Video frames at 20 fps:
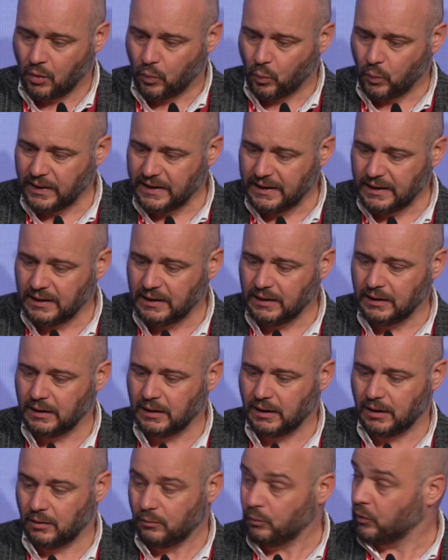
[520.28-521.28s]

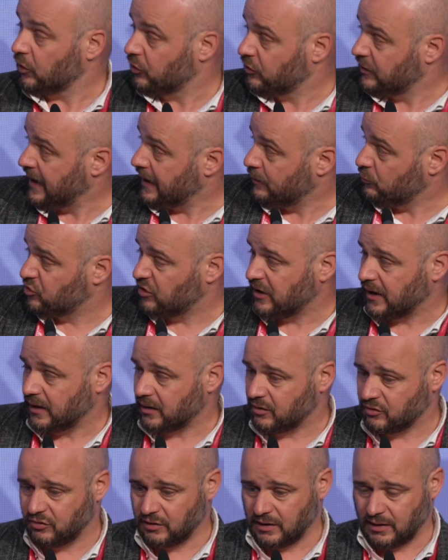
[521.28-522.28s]
We were
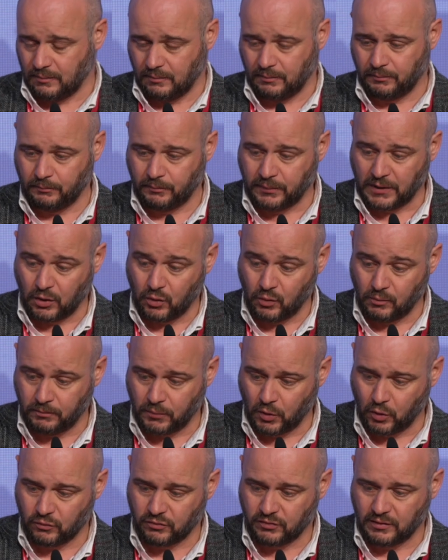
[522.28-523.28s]
name-checked about
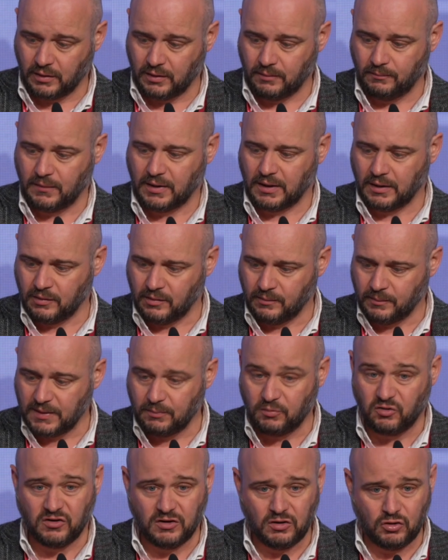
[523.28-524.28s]
both in the
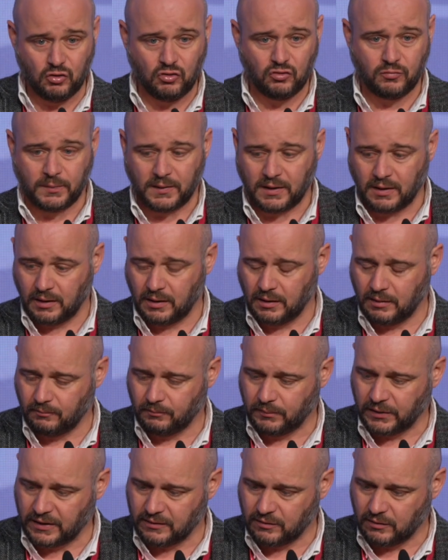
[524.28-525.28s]
BBC News by
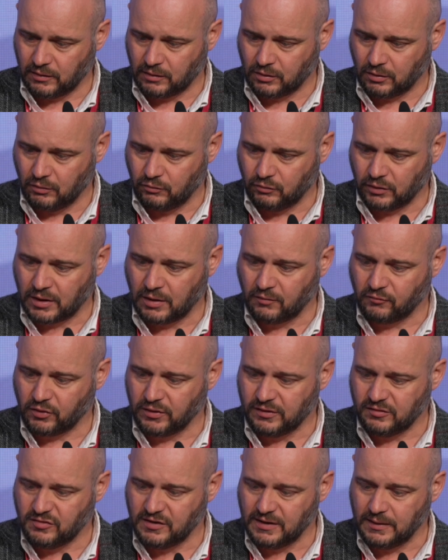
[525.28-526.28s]
the
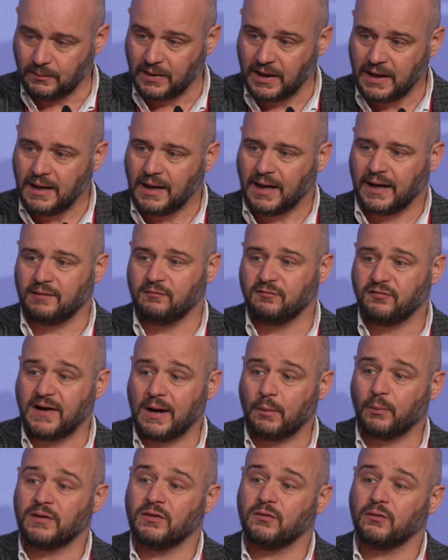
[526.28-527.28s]
recovery team. And in
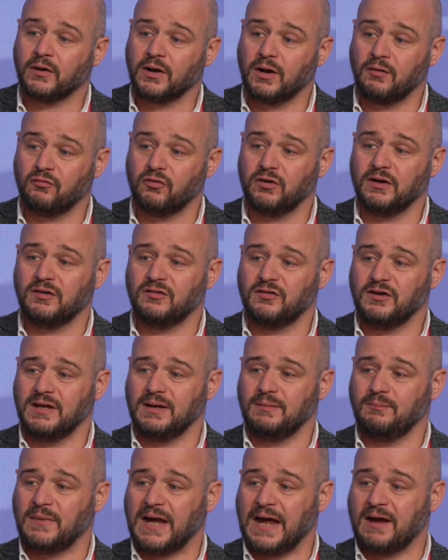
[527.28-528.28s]
fact, when the recovery
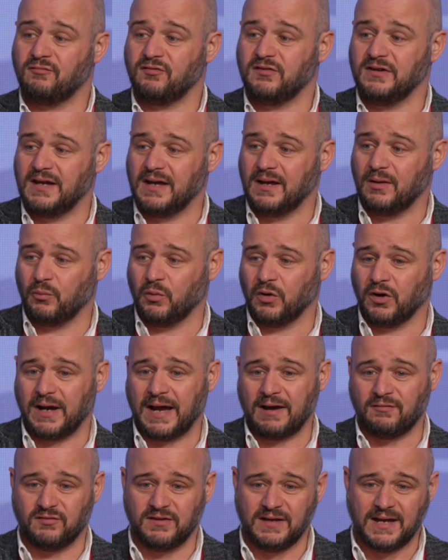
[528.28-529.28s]
team were
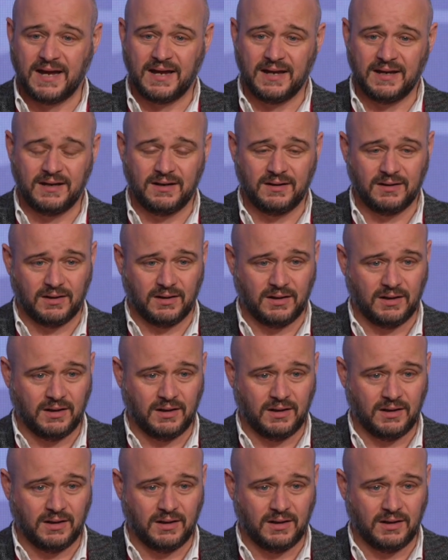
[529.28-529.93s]
FDA